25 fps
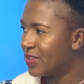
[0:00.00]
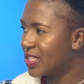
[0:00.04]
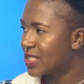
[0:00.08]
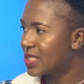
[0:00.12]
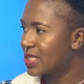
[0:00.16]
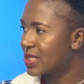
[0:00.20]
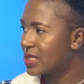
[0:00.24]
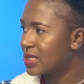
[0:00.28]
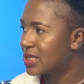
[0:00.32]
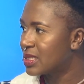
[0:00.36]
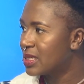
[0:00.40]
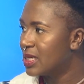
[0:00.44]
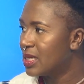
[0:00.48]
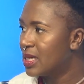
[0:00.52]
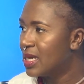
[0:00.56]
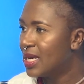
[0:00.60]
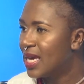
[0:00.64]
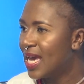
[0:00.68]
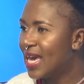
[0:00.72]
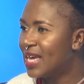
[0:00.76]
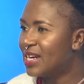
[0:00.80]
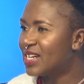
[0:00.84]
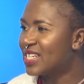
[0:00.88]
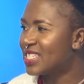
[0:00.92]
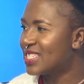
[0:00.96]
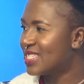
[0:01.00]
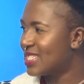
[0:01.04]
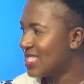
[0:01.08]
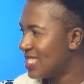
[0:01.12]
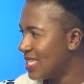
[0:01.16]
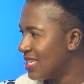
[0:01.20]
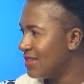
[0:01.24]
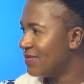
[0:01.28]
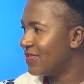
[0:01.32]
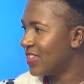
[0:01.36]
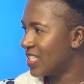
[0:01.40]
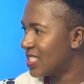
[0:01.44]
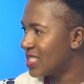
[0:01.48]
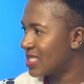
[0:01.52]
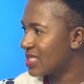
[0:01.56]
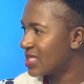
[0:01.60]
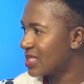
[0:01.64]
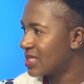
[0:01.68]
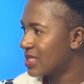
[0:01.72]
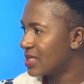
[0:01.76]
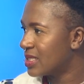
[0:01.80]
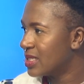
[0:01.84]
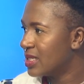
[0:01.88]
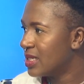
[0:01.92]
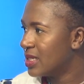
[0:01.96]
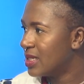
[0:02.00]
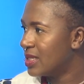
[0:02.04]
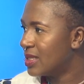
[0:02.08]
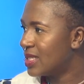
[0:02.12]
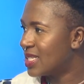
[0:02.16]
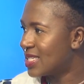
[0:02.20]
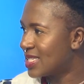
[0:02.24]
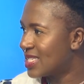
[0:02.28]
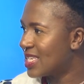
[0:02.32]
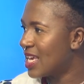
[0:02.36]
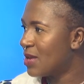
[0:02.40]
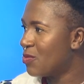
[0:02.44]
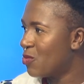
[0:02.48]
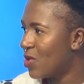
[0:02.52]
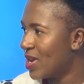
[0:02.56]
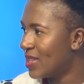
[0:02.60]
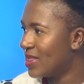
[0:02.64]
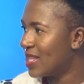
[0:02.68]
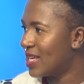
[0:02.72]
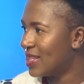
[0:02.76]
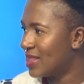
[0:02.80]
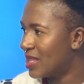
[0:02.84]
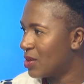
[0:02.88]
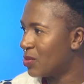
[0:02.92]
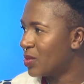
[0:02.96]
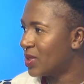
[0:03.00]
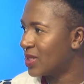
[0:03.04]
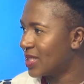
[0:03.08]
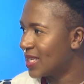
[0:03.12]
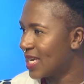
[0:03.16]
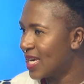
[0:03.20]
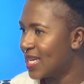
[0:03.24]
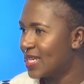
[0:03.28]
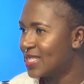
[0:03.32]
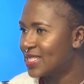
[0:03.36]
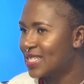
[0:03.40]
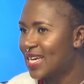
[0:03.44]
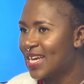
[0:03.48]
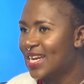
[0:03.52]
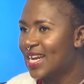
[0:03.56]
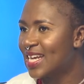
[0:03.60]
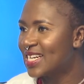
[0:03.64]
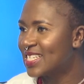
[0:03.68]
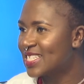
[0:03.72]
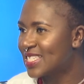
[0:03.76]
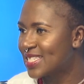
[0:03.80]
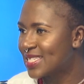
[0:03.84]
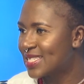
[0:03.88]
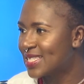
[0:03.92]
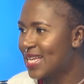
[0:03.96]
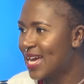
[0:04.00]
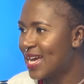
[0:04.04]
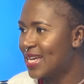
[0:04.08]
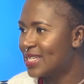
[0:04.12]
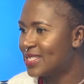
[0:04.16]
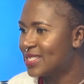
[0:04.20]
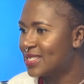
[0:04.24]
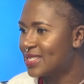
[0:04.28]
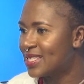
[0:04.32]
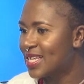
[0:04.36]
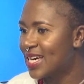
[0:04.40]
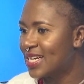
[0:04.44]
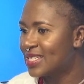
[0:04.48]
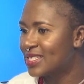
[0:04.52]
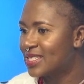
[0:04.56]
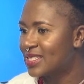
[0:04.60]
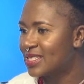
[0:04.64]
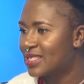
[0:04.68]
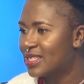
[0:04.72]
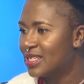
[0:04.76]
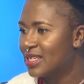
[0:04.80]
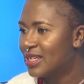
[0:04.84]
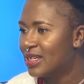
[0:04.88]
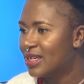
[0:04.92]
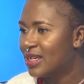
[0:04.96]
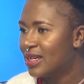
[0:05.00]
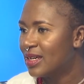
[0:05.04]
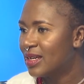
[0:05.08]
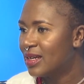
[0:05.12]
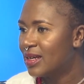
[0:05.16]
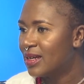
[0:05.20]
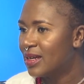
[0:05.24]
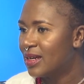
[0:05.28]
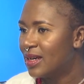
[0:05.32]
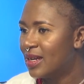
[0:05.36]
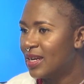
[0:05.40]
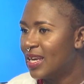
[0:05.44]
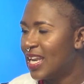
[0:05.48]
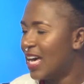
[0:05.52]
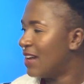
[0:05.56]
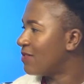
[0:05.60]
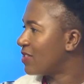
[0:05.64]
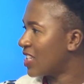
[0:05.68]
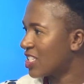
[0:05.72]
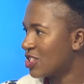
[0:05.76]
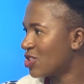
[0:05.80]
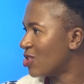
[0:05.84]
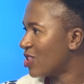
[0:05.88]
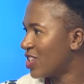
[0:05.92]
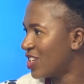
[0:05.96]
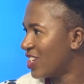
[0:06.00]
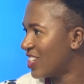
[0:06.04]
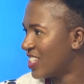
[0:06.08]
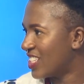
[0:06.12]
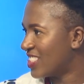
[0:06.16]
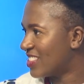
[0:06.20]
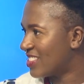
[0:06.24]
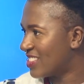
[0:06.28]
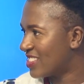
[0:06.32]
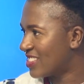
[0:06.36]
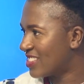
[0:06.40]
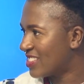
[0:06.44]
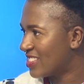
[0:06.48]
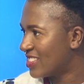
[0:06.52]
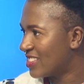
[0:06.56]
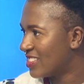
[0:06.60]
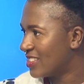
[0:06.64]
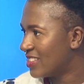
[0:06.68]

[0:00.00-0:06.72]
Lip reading: it and receive it the same way that they will get it, and understand that love does not hurt.